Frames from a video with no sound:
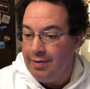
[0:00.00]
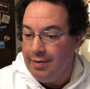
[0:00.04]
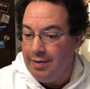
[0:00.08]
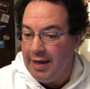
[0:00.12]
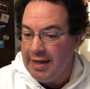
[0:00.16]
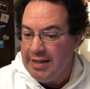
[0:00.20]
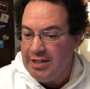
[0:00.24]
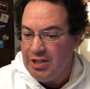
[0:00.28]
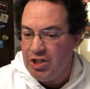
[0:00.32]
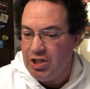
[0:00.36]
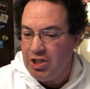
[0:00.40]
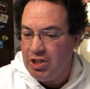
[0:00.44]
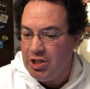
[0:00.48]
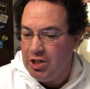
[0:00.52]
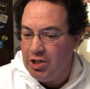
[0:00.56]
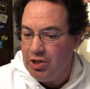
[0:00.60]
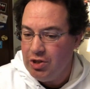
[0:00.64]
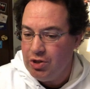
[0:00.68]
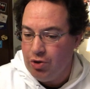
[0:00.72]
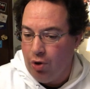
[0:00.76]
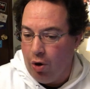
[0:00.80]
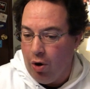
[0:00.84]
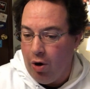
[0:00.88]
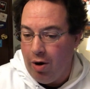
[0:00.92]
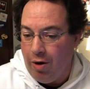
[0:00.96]
Let's
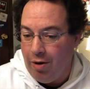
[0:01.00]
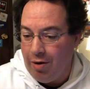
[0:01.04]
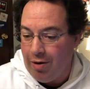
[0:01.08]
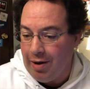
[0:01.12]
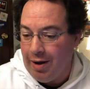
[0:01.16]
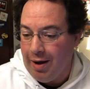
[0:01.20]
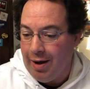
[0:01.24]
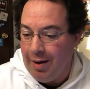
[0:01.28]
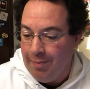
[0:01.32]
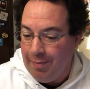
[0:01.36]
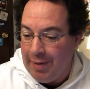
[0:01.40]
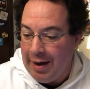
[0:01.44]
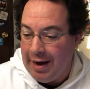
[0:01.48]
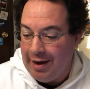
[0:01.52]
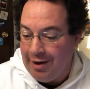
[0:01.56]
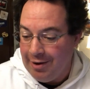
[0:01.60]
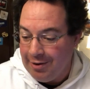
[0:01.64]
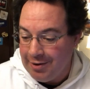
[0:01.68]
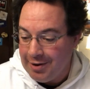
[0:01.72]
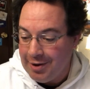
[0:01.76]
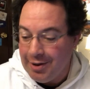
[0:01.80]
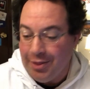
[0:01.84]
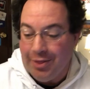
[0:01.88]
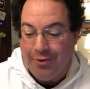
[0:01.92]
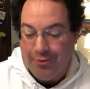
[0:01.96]
talk
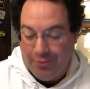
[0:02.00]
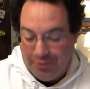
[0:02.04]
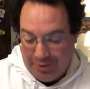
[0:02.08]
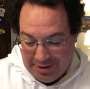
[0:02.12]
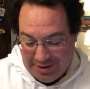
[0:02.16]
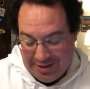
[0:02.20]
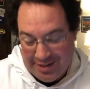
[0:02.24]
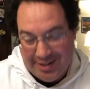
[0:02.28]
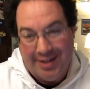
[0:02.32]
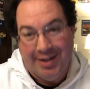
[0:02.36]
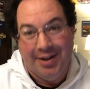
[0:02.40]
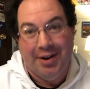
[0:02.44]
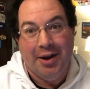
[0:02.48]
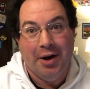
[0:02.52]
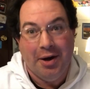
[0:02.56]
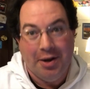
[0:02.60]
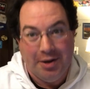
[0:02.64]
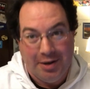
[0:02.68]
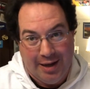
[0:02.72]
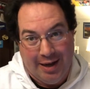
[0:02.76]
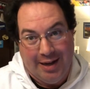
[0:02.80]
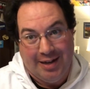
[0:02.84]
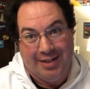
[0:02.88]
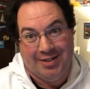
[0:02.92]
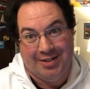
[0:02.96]
about the recent
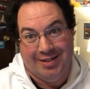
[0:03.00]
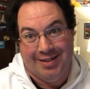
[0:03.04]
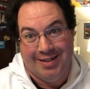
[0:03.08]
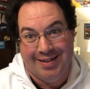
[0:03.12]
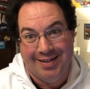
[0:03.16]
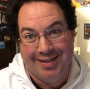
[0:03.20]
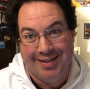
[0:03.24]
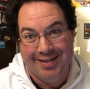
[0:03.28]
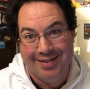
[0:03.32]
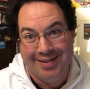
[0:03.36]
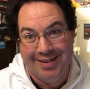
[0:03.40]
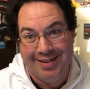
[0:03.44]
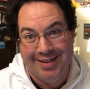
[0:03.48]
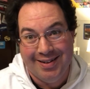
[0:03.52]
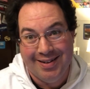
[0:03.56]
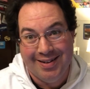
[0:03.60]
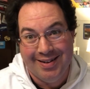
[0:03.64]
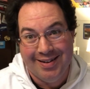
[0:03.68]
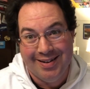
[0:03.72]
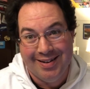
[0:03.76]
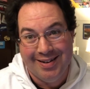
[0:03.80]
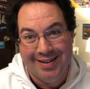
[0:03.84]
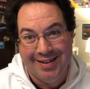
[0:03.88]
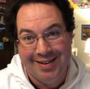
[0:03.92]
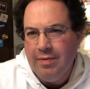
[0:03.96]
election.
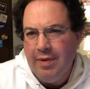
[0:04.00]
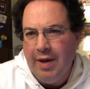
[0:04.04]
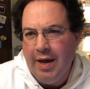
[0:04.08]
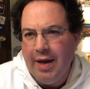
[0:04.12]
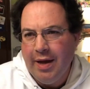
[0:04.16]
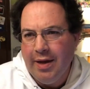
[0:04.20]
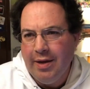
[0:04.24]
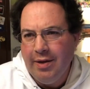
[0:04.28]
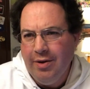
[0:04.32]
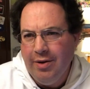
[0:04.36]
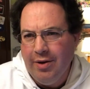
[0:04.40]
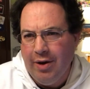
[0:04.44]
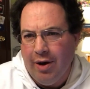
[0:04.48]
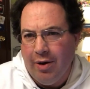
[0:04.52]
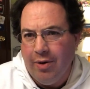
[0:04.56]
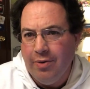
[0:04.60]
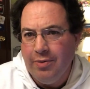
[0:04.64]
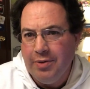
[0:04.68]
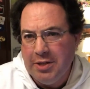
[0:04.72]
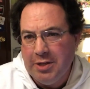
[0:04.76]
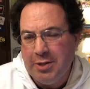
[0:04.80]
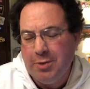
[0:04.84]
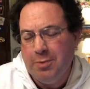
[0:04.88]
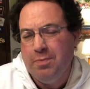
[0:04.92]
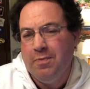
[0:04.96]
Yeah, you know,
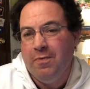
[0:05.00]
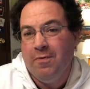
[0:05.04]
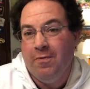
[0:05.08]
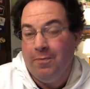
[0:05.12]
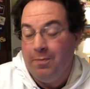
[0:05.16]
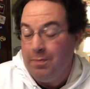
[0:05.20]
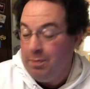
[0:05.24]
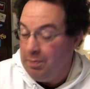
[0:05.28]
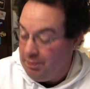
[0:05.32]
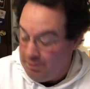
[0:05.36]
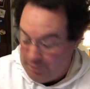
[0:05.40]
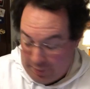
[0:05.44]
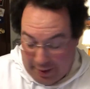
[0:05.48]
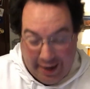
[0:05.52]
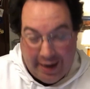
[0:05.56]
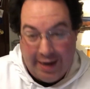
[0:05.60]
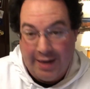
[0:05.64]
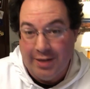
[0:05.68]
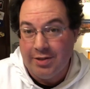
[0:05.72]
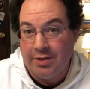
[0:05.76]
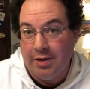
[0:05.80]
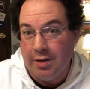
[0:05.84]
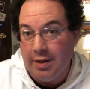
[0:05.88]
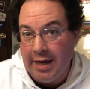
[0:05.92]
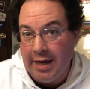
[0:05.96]
this past